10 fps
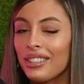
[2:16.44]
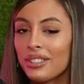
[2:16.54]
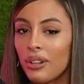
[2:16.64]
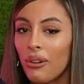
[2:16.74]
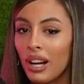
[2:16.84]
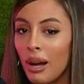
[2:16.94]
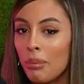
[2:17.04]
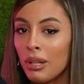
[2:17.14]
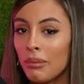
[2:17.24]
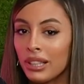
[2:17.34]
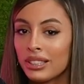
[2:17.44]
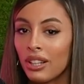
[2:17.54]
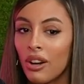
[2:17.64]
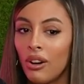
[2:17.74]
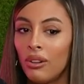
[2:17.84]
So a couple of months
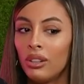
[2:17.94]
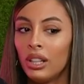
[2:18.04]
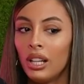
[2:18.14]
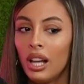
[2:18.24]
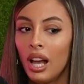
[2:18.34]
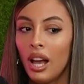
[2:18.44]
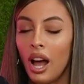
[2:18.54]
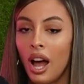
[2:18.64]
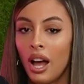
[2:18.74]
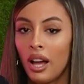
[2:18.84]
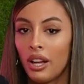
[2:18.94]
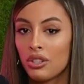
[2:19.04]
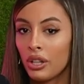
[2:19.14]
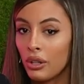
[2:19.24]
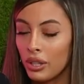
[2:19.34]
ago,
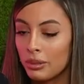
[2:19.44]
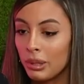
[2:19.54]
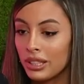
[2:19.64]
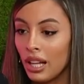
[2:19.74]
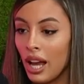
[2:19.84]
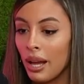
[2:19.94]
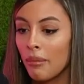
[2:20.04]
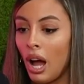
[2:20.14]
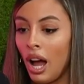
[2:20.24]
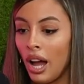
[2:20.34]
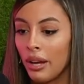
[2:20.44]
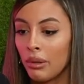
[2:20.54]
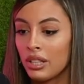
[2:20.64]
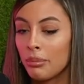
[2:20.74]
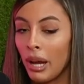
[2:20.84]
during Christmas time, I
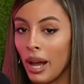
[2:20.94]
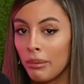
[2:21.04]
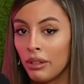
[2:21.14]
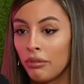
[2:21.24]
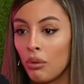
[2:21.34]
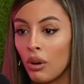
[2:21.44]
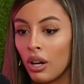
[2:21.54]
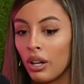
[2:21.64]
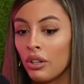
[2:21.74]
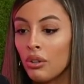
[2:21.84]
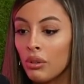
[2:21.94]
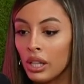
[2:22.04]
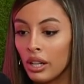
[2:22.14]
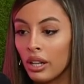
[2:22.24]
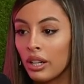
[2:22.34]
went to Miami for New
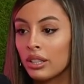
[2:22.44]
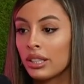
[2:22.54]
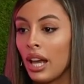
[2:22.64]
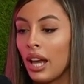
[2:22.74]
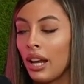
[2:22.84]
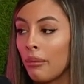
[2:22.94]
Year's, and